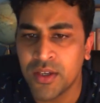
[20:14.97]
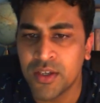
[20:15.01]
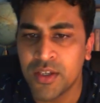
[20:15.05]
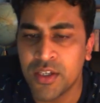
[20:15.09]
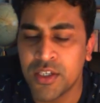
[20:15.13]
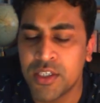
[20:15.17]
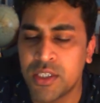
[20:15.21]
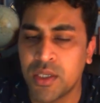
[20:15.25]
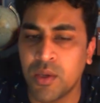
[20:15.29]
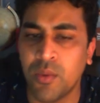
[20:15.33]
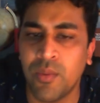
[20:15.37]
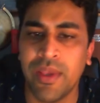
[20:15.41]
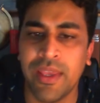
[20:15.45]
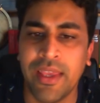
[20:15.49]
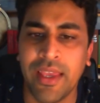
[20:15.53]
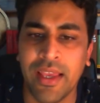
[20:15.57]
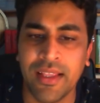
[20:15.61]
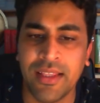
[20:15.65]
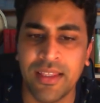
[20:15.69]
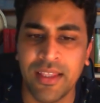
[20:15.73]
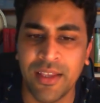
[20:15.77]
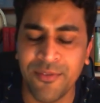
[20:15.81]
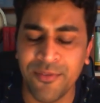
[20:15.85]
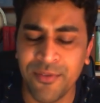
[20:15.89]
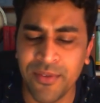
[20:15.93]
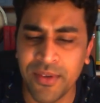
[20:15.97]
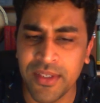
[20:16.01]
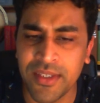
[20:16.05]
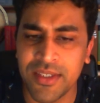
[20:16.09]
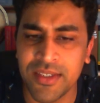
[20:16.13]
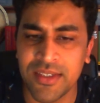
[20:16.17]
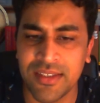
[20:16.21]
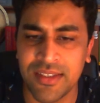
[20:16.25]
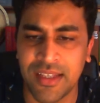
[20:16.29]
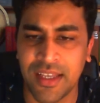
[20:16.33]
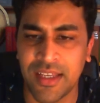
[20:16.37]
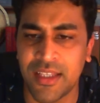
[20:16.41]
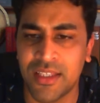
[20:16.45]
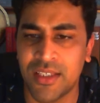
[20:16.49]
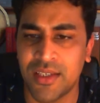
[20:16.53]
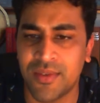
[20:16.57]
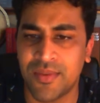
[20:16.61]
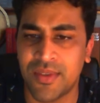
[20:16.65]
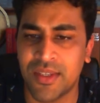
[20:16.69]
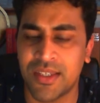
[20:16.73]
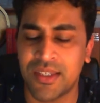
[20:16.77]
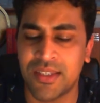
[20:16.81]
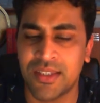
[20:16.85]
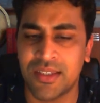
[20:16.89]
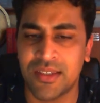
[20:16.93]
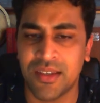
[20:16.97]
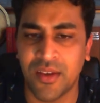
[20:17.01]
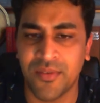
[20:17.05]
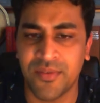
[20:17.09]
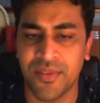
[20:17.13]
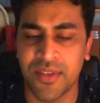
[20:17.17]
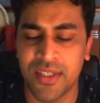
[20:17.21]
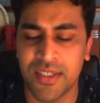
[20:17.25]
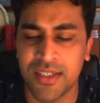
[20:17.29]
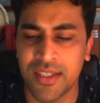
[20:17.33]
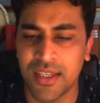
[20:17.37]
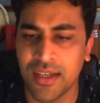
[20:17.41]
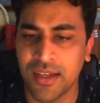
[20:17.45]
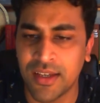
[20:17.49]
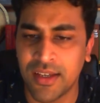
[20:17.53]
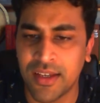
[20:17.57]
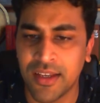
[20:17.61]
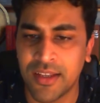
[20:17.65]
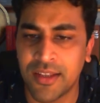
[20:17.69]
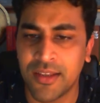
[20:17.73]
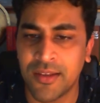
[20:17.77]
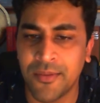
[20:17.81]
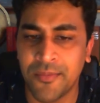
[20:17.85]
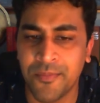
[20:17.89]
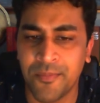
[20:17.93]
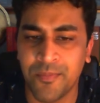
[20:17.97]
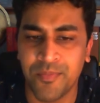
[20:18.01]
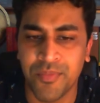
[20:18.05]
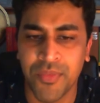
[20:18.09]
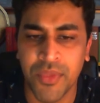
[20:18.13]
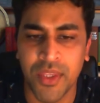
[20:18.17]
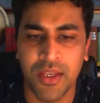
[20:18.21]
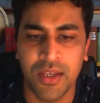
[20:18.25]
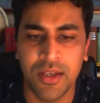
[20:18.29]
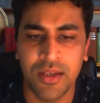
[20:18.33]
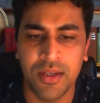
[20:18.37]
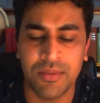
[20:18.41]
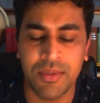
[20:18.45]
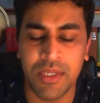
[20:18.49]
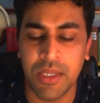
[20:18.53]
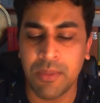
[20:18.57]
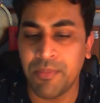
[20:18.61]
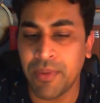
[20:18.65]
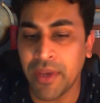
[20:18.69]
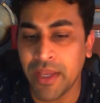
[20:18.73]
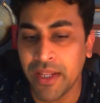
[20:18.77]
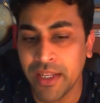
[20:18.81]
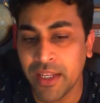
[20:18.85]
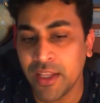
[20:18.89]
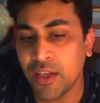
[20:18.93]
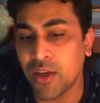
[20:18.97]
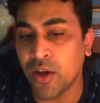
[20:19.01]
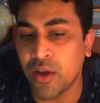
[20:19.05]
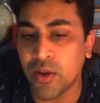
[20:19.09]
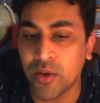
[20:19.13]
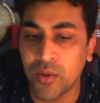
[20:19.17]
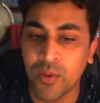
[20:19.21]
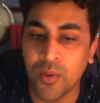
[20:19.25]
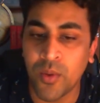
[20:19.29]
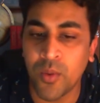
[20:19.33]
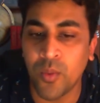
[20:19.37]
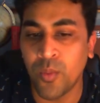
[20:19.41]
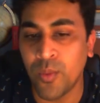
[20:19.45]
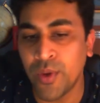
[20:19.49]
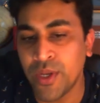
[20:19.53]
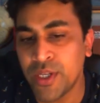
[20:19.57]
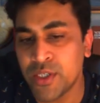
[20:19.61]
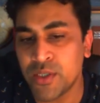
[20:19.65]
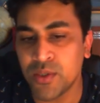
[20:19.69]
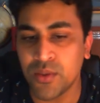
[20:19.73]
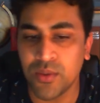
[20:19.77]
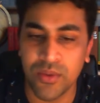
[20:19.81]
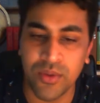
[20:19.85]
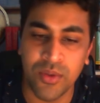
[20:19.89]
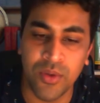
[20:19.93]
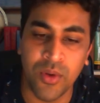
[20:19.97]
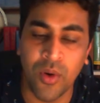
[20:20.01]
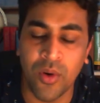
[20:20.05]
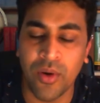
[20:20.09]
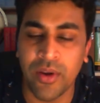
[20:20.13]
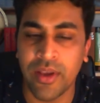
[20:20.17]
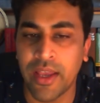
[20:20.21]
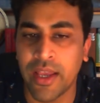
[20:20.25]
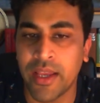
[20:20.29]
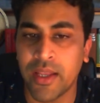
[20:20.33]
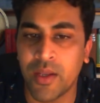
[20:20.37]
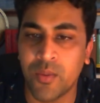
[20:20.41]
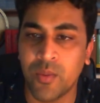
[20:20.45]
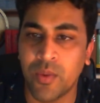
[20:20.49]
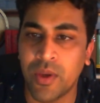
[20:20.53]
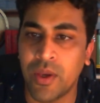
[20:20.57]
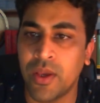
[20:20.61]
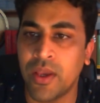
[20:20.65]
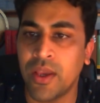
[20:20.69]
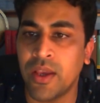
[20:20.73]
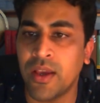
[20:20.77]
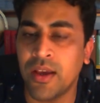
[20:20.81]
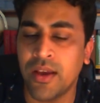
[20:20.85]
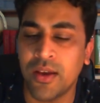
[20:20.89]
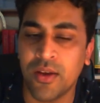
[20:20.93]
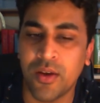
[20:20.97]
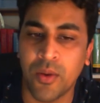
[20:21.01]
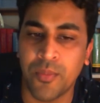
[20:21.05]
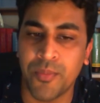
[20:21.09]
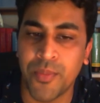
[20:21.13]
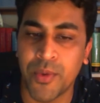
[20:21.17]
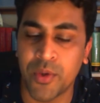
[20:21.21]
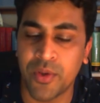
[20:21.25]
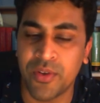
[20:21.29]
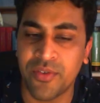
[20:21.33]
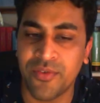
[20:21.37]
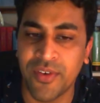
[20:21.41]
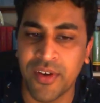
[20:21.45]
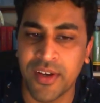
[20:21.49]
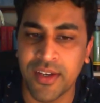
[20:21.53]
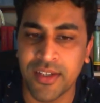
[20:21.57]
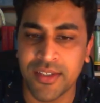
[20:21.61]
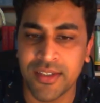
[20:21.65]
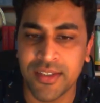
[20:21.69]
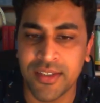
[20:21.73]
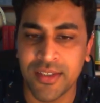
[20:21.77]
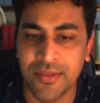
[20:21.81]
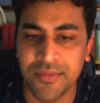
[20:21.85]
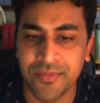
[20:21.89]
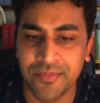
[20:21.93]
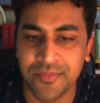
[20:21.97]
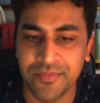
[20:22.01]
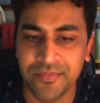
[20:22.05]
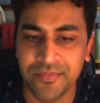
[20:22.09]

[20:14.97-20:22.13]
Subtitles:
So we get different states of the circuit depending on which NOR gate we compute first.